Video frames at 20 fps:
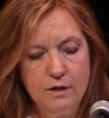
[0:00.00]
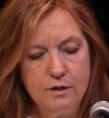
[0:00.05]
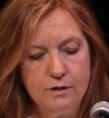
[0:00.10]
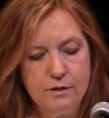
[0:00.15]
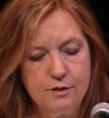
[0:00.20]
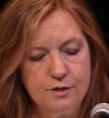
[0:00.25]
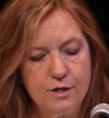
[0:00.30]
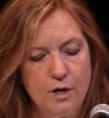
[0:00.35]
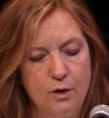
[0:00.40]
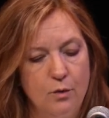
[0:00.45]

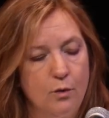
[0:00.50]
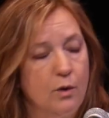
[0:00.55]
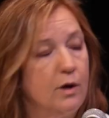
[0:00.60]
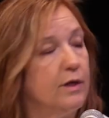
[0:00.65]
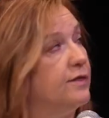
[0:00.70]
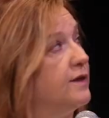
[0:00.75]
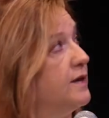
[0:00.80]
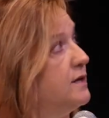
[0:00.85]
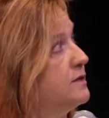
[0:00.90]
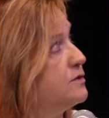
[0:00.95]
So
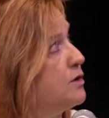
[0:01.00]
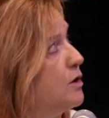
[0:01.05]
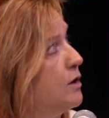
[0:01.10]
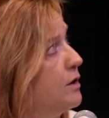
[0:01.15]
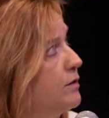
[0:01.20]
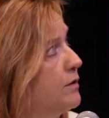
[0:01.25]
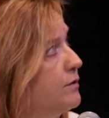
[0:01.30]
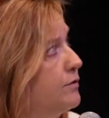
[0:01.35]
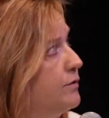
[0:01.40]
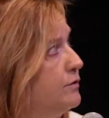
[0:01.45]
these
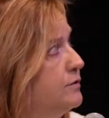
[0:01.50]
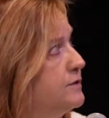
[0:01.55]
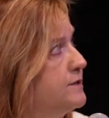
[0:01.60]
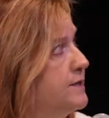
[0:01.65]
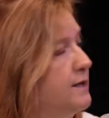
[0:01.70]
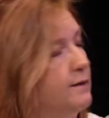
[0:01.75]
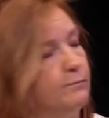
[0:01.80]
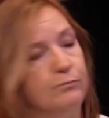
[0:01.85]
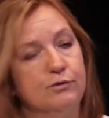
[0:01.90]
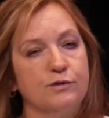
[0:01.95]
are the
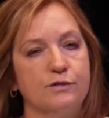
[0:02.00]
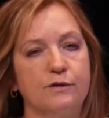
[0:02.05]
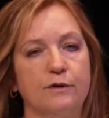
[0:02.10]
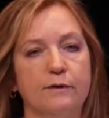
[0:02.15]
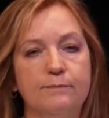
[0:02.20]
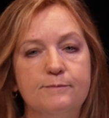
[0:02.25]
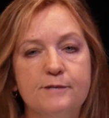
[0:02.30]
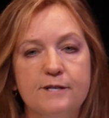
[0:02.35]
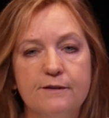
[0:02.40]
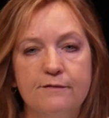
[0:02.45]
13
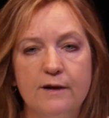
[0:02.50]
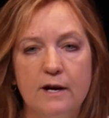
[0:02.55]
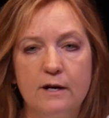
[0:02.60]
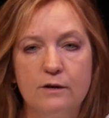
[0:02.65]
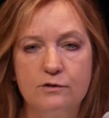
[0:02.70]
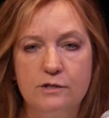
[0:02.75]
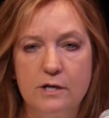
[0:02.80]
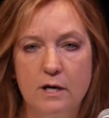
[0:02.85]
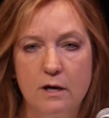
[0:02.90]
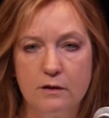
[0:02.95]
prescriptive
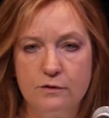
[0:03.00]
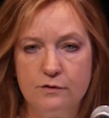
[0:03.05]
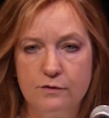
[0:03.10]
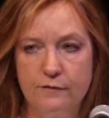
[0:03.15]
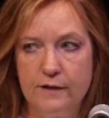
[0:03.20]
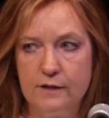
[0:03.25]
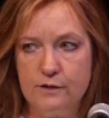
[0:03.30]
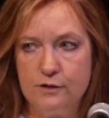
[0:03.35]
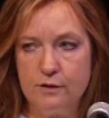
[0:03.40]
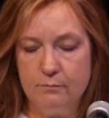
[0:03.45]
energy
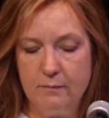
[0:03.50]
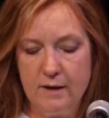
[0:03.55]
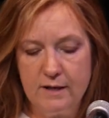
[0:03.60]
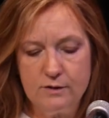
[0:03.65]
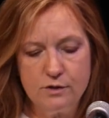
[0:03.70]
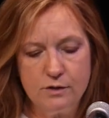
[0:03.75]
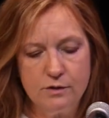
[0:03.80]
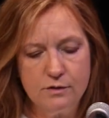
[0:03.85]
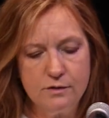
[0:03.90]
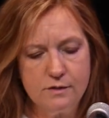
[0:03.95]
conservation
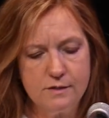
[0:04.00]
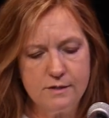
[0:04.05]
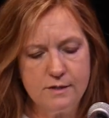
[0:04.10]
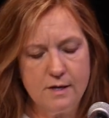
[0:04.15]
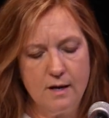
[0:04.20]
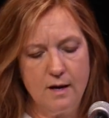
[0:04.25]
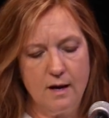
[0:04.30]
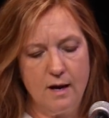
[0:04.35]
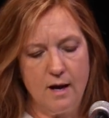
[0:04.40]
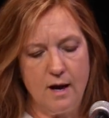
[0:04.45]

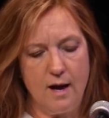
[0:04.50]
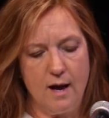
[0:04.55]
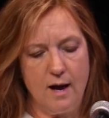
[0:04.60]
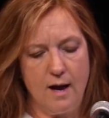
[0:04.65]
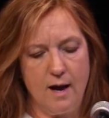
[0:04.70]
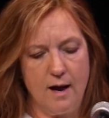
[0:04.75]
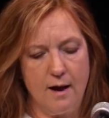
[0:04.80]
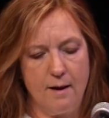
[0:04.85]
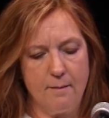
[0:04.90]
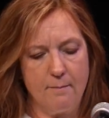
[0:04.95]
measures.
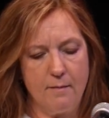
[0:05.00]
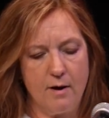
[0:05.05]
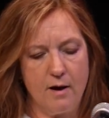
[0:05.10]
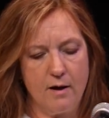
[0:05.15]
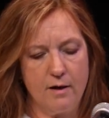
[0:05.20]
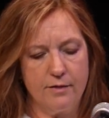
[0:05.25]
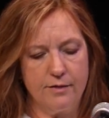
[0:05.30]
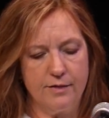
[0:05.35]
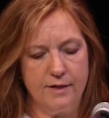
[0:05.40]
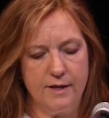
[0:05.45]

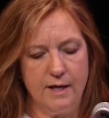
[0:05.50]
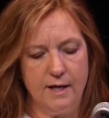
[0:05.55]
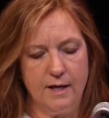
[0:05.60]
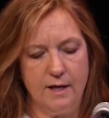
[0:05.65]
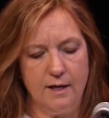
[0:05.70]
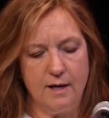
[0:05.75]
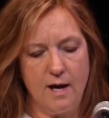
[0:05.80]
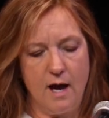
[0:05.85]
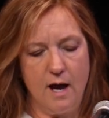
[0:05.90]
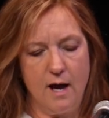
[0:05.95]

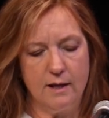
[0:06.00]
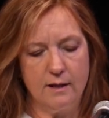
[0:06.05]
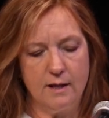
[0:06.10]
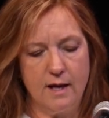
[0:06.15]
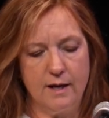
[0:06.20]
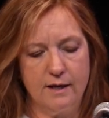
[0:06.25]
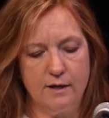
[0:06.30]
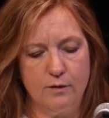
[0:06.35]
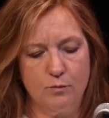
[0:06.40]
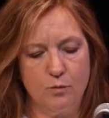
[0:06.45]
The
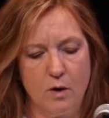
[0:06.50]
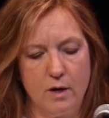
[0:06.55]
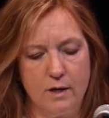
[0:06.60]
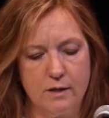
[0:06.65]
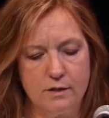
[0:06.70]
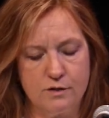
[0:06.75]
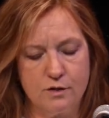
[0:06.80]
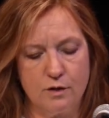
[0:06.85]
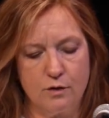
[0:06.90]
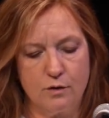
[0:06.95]
highlighted
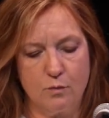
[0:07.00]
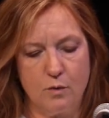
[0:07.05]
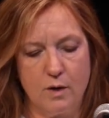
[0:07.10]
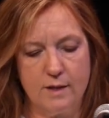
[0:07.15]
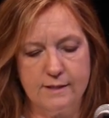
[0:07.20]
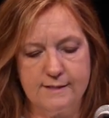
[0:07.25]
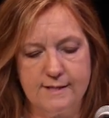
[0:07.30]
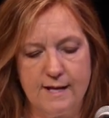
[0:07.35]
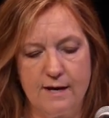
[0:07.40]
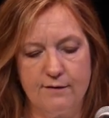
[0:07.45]
ones are the
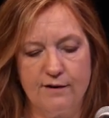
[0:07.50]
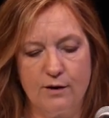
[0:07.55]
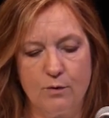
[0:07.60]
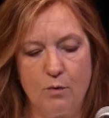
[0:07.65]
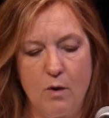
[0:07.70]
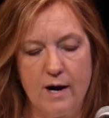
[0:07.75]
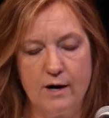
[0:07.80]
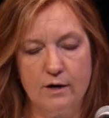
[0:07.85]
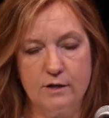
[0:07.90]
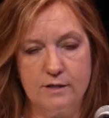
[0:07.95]
ones that
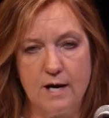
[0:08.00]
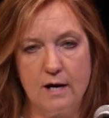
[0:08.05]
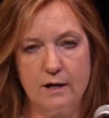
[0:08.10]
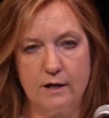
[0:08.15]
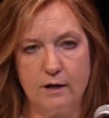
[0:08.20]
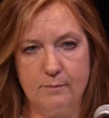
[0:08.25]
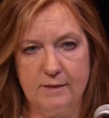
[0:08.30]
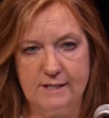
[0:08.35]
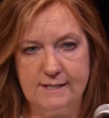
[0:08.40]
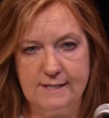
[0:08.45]
require
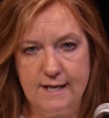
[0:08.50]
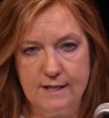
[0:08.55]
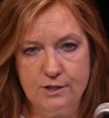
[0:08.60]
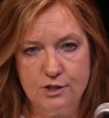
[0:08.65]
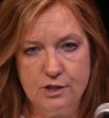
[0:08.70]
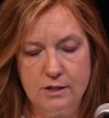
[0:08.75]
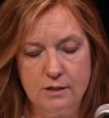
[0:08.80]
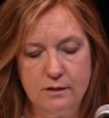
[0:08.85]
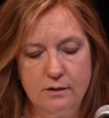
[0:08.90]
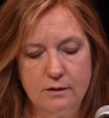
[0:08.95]

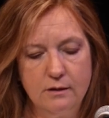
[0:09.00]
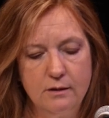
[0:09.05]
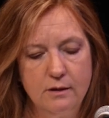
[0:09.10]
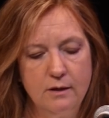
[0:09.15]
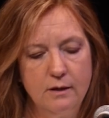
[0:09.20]
documentation,